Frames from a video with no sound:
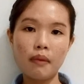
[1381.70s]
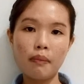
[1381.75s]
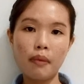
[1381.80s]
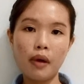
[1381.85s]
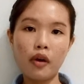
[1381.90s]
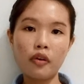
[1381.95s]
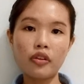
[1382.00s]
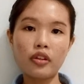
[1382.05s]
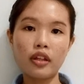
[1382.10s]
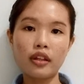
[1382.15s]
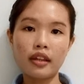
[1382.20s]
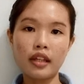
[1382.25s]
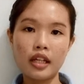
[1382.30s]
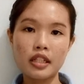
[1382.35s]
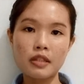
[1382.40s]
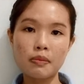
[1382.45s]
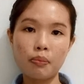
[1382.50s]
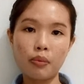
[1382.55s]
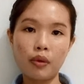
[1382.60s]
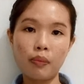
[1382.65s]
about the
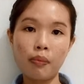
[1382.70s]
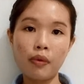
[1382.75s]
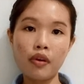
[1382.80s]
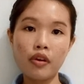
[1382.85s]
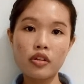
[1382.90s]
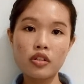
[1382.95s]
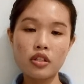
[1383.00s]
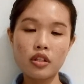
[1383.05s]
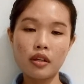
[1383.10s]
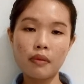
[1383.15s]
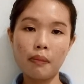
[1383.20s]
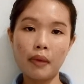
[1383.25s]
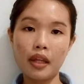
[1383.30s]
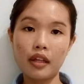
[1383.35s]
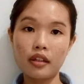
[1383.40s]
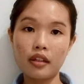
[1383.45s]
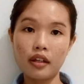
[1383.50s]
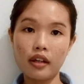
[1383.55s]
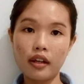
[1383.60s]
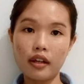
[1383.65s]
test preparation
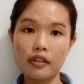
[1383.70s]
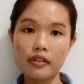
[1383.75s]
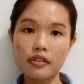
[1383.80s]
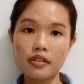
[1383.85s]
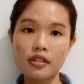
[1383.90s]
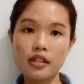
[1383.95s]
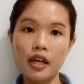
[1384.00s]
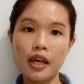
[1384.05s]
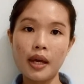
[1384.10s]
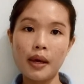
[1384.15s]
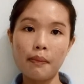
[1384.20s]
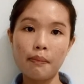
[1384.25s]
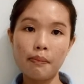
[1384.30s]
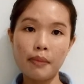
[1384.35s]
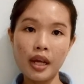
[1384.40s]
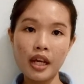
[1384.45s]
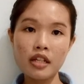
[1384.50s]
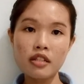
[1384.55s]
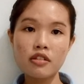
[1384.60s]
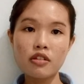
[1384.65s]
materials.
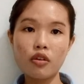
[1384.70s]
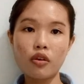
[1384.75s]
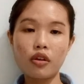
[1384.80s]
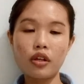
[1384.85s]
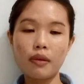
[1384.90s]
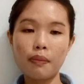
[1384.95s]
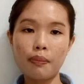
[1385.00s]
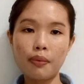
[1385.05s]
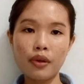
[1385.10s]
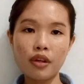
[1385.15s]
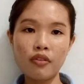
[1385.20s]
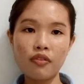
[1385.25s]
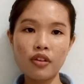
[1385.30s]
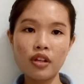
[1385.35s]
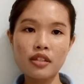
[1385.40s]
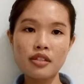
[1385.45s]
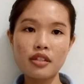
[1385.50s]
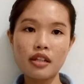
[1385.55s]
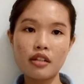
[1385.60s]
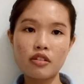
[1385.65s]
Based on the
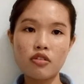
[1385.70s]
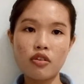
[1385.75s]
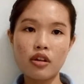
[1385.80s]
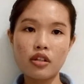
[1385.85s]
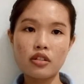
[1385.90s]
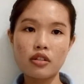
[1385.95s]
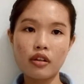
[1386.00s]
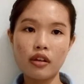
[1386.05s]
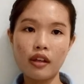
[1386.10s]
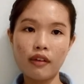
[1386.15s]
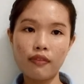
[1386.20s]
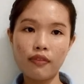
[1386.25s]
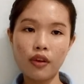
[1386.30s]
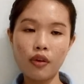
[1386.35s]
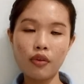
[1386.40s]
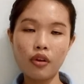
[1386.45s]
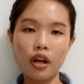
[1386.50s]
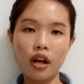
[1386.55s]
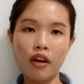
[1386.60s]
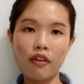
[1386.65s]
previous literature
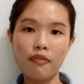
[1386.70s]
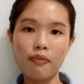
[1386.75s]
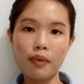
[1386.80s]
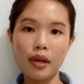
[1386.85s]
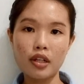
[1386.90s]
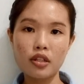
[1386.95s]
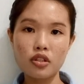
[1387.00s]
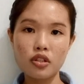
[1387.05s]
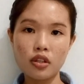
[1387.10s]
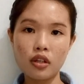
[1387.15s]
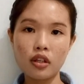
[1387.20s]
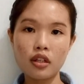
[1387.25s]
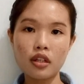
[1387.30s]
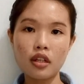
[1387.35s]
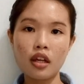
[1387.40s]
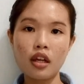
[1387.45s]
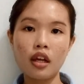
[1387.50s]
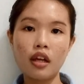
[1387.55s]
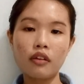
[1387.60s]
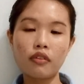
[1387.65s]
review that I've mentioned,
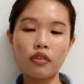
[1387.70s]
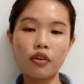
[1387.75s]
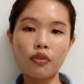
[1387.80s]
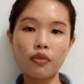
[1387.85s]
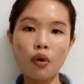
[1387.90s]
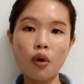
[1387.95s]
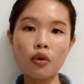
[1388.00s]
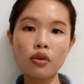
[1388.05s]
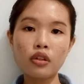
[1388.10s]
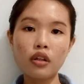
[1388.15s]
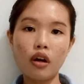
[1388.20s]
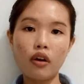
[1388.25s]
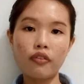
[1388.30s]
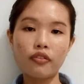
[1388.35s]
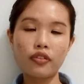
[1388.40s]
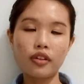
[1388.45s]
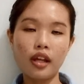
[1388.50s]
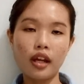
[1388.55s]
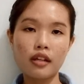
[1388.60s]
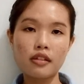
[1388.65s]
the role
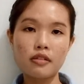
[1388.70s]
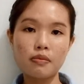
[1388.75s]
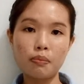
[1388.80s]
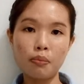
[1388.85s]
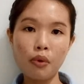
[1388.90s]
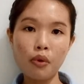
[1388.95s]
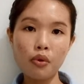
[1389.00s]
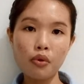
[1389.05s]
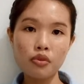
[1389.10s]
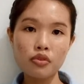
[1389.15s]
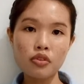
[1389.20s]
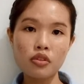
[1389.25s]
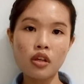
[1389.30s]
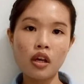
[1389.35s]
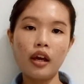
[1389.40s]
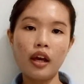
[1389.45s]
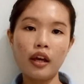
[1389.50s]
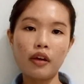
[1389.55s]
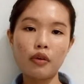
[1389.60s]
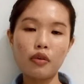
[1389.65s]
of textbooks
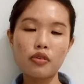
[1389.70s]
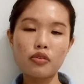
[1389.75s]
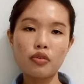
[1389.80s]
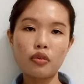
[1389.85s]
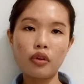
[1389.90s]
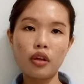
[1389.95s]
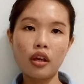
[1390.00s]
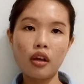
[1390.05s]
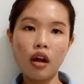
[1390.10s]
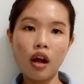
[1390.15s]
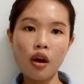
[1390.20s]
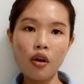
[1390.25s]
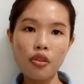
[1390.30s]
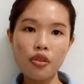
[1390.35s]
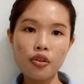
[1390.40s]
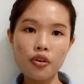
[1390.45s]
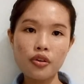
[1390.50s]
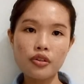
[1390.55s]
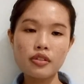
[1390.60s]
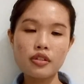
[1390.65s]
and also their
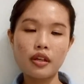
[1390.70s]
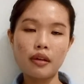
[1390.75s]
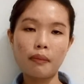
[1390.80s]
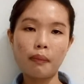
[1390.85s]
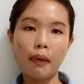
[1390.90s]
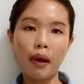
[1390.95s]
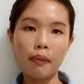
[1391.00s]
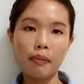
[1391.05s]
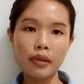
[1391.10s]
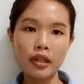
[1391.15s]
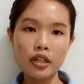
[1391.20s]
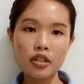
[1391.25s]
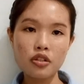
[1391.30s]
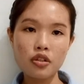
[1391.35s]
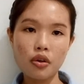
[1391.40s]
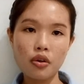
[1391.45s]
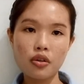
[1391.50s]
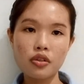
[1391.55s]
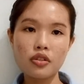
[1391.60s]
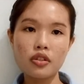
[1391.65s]
authors and
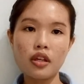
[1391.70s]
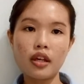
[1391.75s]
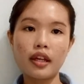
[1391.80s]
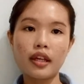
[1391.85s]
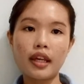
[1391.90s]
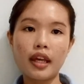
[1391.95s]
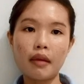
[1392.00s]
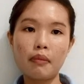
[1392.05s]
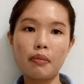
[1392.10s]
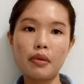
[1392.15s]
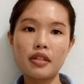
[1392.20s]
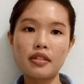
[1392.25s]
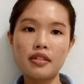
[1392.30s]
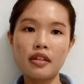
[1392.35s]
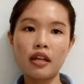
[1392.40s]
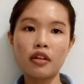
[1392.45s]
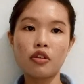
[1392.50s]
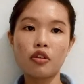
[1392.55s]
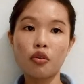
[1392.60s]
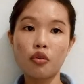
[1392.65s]
publishers can be
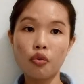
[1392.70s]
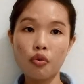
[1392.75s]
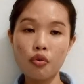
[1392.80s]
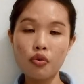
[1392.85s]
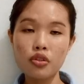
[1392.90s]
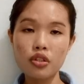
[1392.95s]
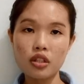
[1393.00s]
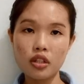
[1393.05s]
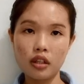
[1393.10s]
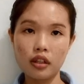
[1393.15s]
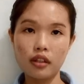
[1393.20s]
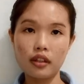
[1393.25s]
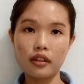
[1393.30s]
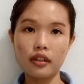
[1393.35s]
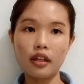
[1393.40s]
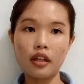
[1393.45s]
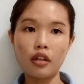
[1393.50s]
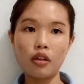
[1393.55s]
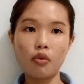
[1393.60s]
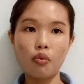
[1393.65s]
said crucial
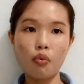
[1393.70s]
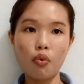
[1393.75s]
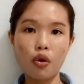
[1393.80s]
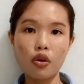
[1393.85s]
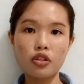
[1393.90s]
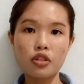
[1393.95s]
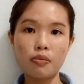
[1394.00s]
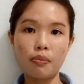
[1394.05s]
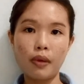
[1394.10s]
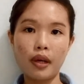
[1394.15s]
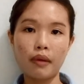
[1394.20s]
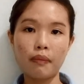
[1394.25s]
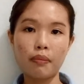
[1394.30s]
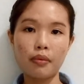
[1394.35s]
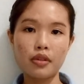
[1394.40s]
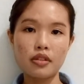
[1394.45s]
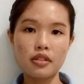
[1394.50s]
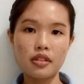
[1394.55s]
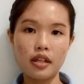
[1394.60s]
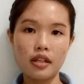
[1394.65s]
in the washback
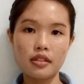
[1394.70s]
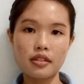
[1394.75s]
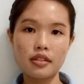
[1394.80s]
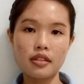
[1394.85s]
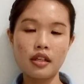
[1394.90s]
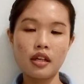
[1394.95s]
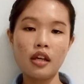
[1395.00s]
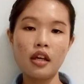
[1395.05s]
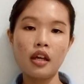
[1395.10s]
process,